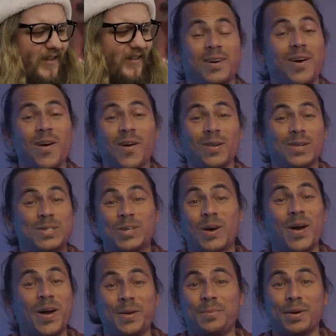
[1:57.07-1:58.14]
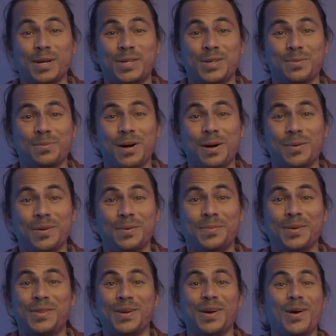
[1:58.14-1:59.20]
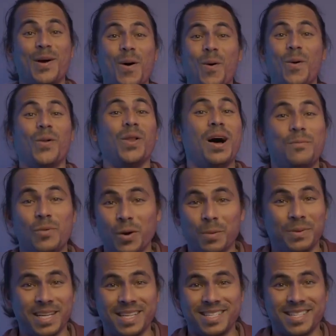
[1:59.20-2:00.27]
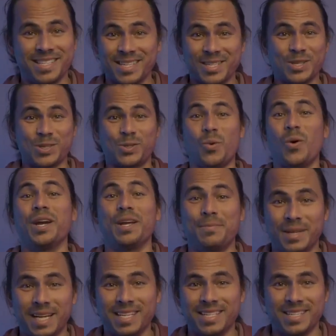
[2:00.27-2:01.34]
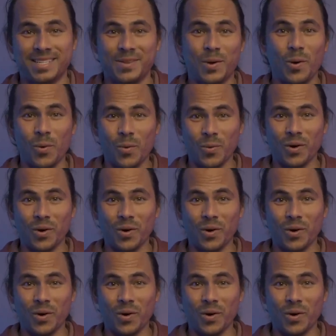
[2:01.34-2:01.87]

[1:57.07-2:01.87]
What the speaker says: Carl, sorry to burst your bubble, but there are a whole lot more places than just 20 places in the whole